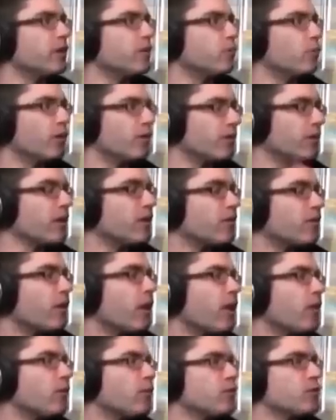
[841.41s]
in what they
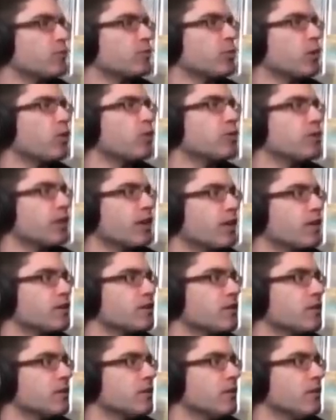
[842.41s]
thought was a
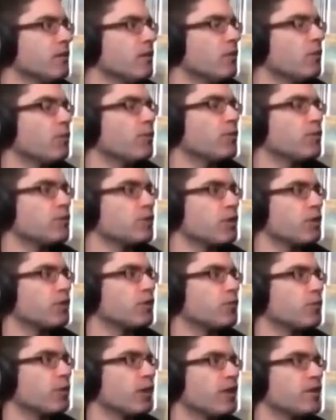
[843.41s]
protest, when they're starting
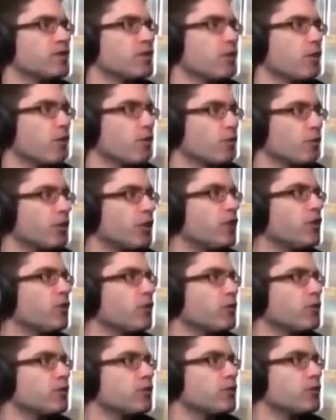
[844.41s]
to realize that all their
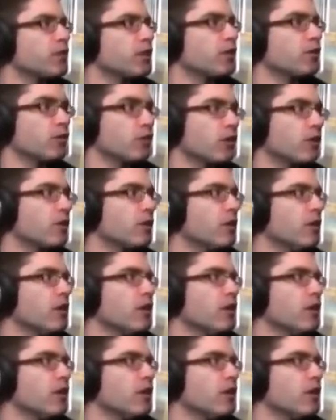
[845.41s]
heroes are saying, look,